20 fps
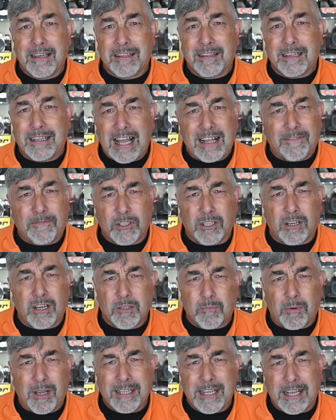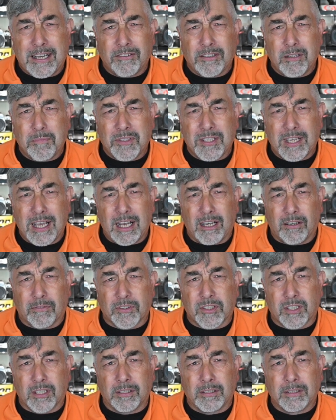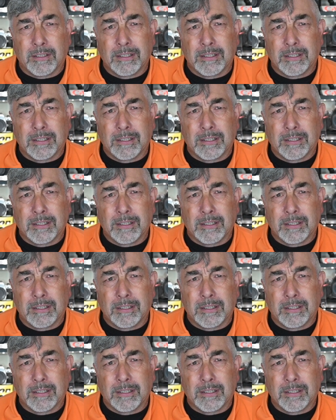than advertised by Nikon themselves.